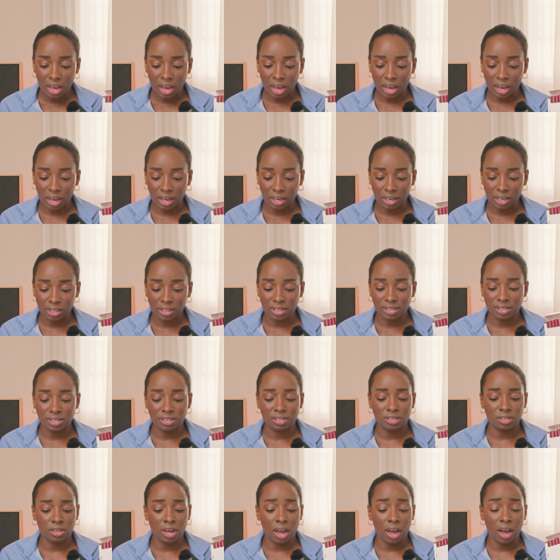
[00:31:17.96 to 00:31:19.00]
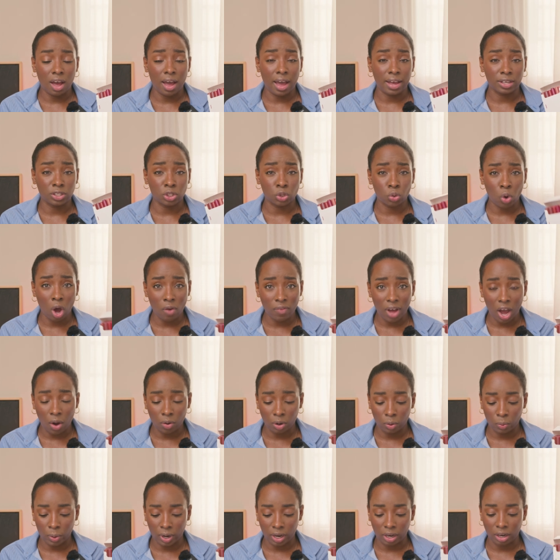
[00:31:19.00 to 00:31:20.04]
And this has
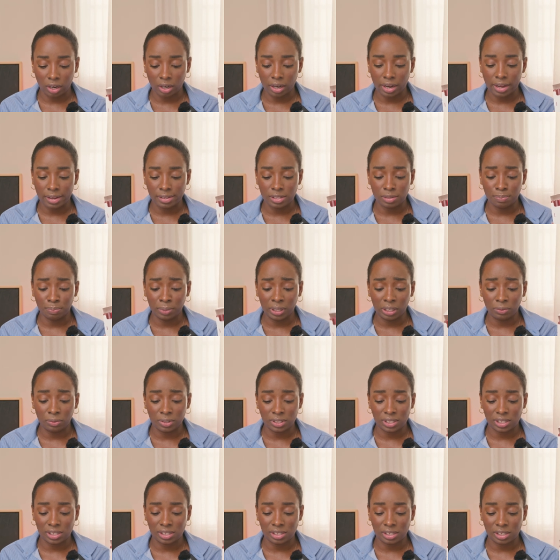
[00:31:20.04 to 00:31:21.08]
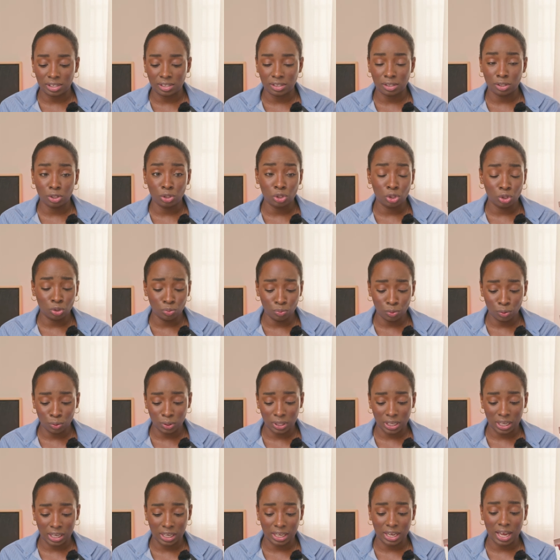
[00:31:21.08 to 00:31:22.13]
12-hour wear. It's bleed resistant,
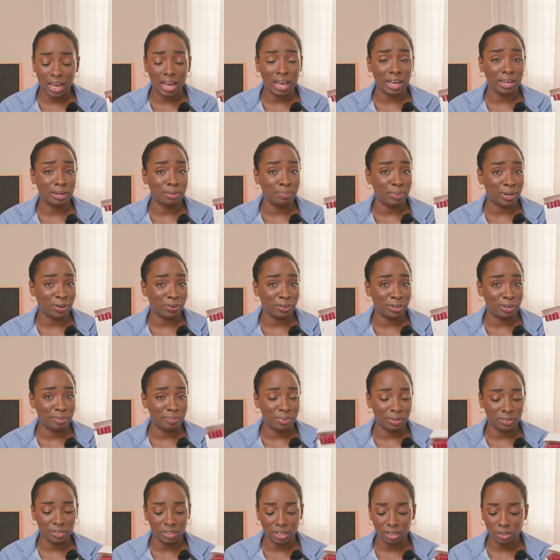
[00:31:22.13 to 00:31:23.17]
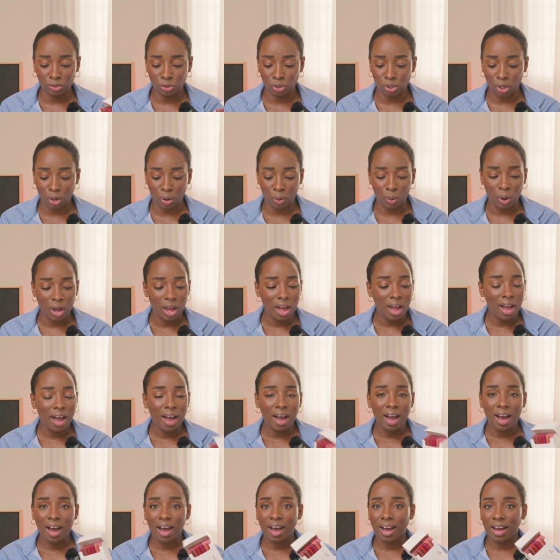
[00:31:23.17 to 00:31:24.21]
smoothing, and barrier building. So
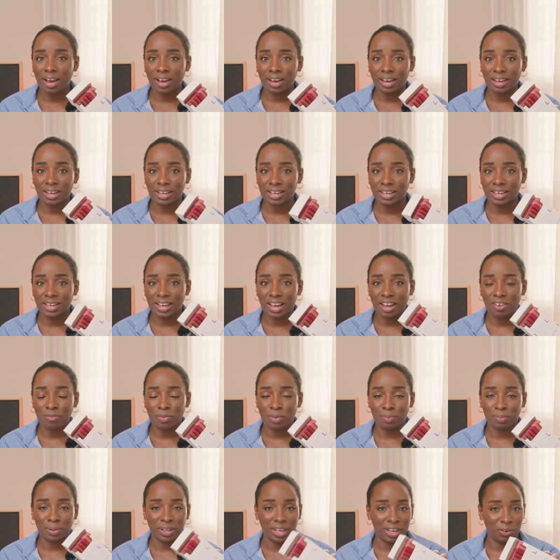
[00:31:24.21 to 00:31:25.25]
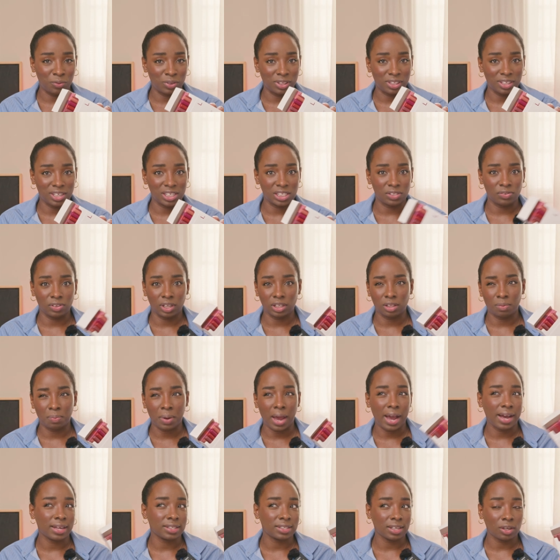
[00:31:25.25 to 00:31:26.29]
I have been playing with these for like the
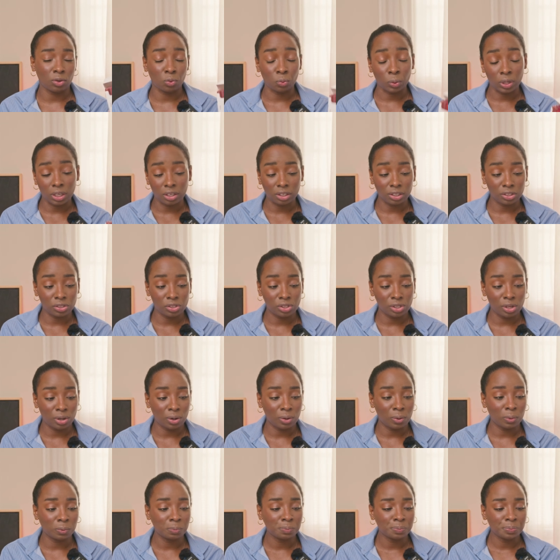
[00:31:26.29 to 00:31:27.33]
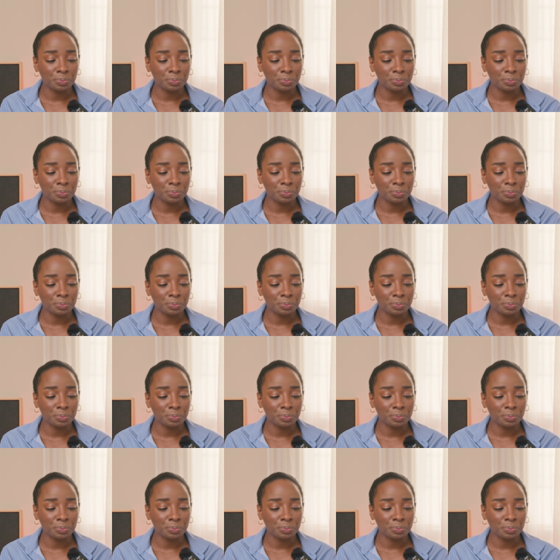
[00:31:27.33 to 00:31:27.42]
past week or so.